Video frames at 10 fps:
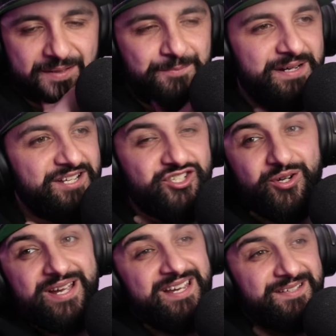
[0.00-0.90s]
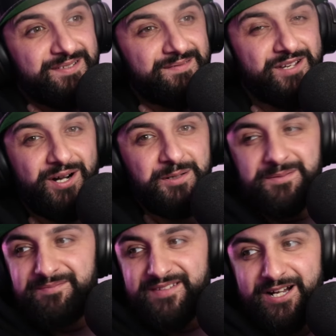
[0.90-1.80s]
But enjoy it, Colt.
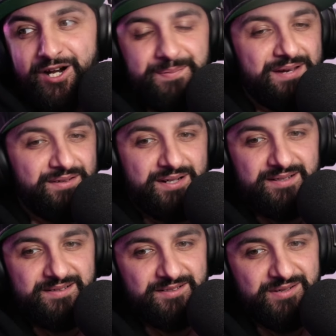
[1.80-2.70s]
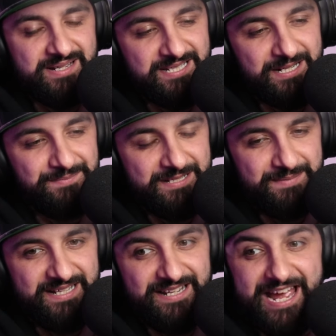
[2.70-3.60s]
I hope you have a great time there, man.